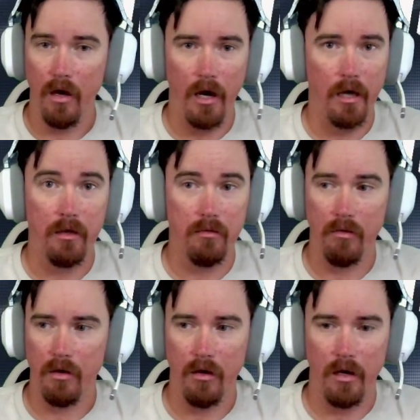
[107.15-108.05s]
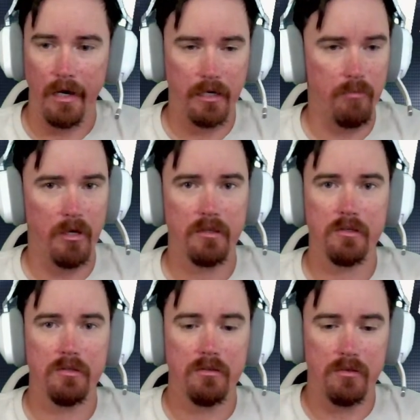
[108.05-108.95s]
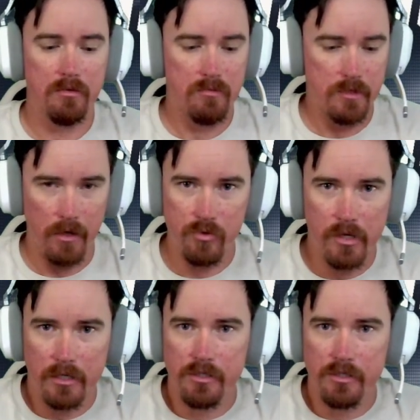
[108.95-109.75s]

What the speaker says: I can make the soundtrack